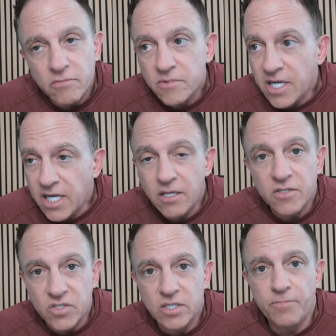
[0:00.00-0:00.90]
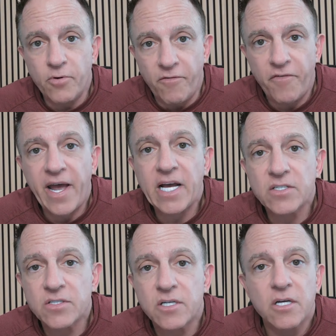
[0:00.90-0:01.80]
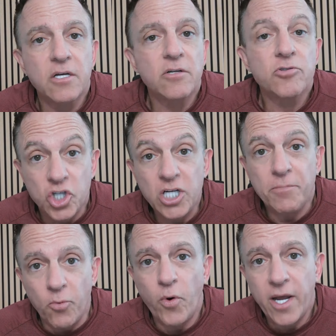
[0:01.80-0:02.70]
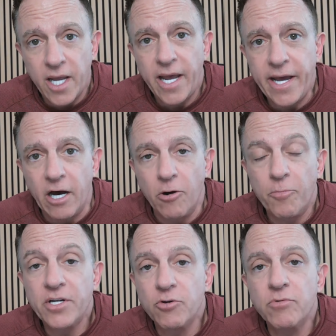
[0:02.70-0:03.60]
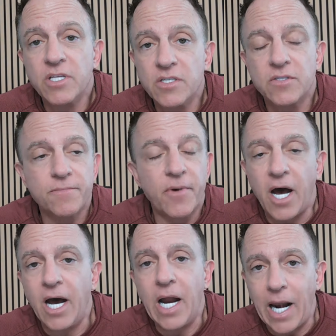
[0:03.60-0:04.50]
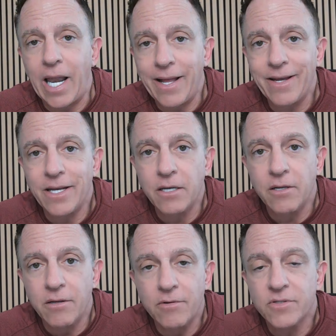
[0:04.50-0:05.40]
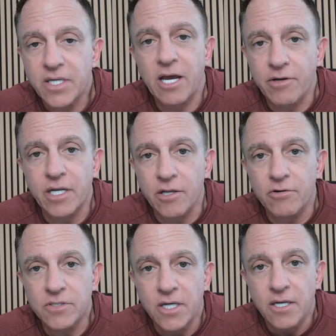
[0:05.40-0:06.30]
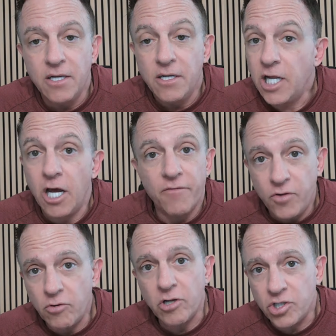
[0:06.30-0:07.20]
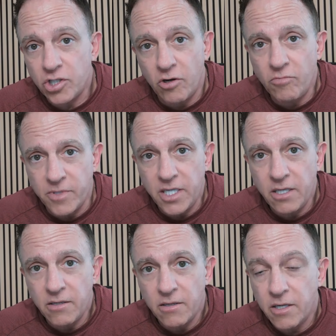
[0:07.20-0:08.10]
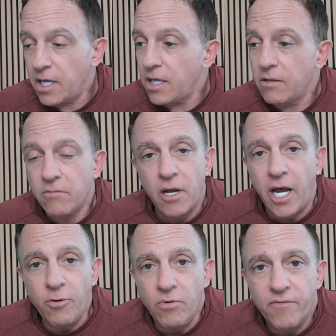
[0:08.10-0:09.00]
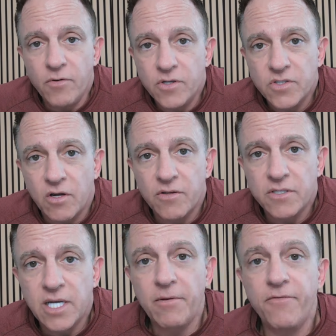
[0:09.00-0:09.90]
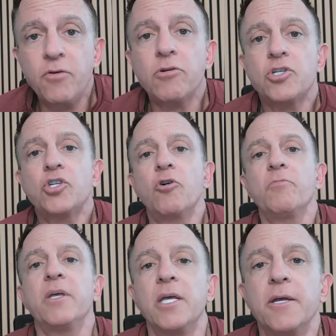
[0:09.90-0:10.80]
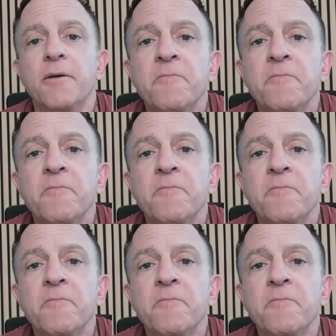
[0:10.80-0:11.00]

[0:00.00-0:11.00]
take the simple fast cheap way out by doing these online calculators now, if you could show me, and I review this all the time, if you could show me